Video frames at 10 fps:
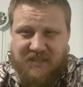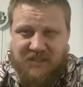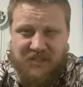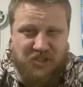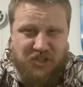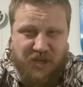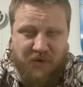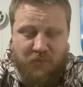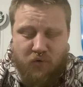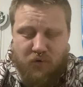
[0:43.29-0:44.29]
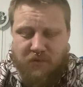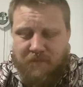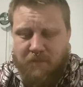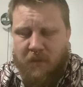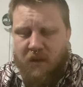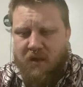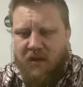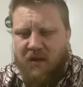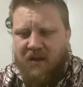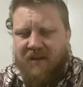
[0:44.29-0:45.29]
in general,
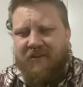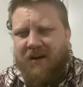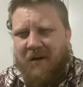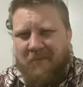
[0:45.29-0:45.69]
I'm